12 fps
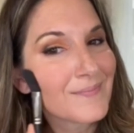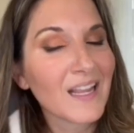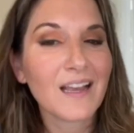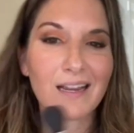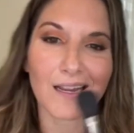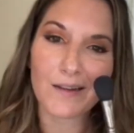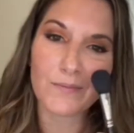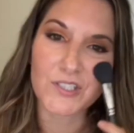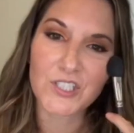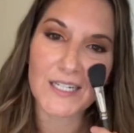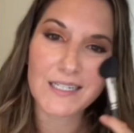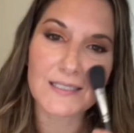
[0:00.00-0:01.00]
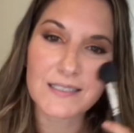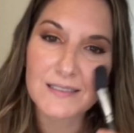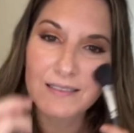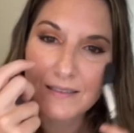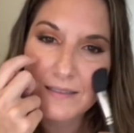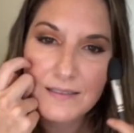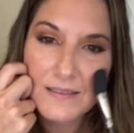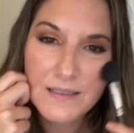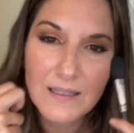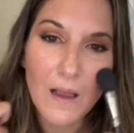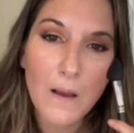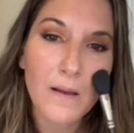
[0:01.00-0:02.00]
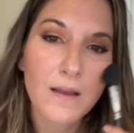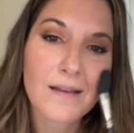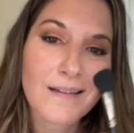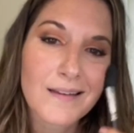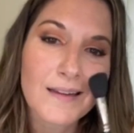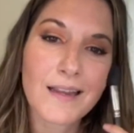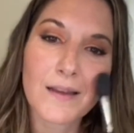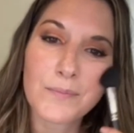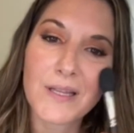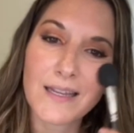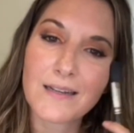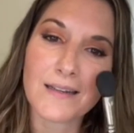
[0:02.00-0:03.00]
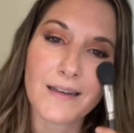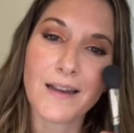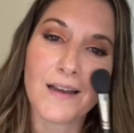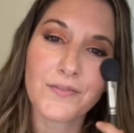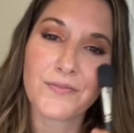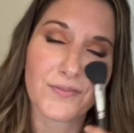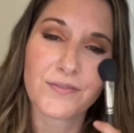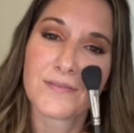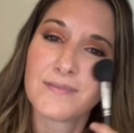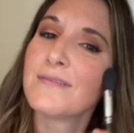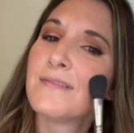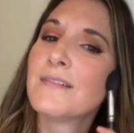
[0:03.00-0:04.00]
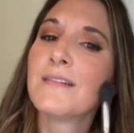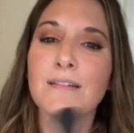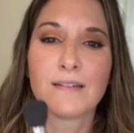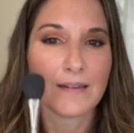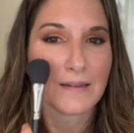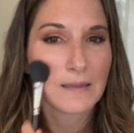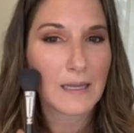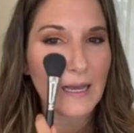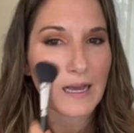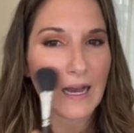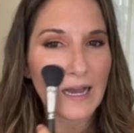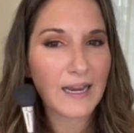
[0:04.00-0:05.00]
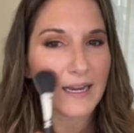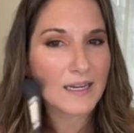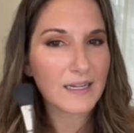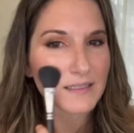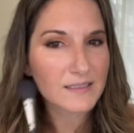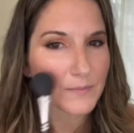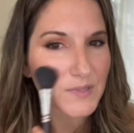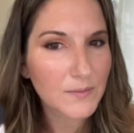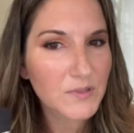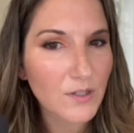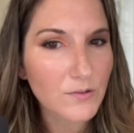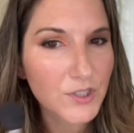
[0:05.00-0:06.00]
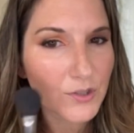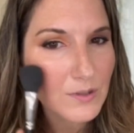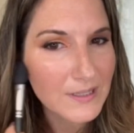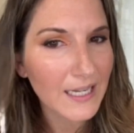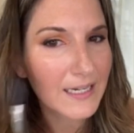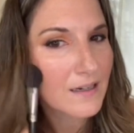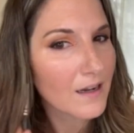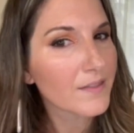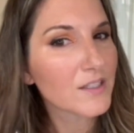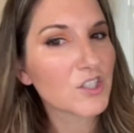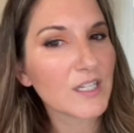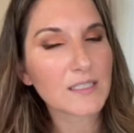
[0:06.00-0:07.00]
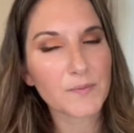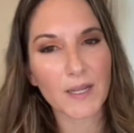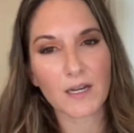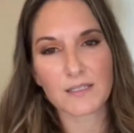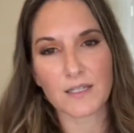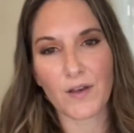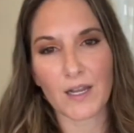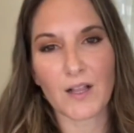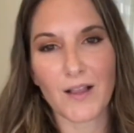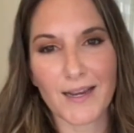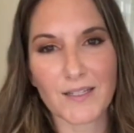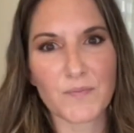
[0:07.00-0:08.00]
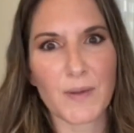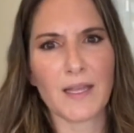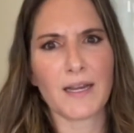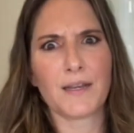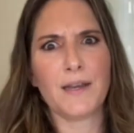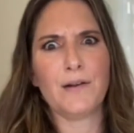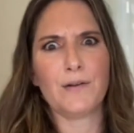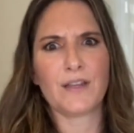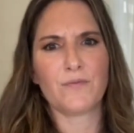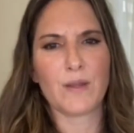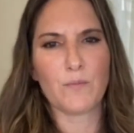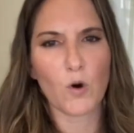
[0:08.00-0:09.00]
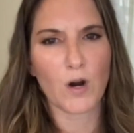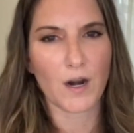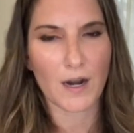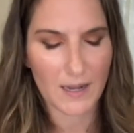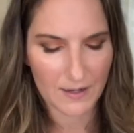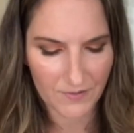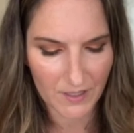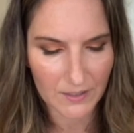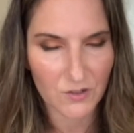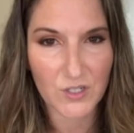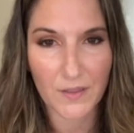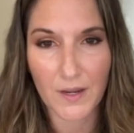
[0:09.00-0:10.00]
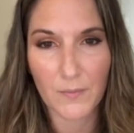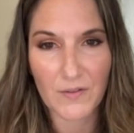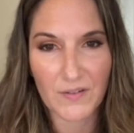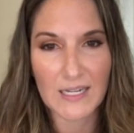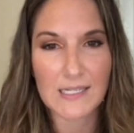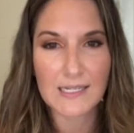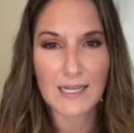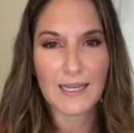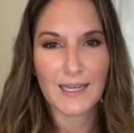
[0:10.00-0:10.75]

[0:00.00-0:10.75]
Again, with cheeks, can't blend enough. I sometimes go too light on the cheek, to be honest. I've had clients be like, no, give me more. I feel like there's nothing on my face.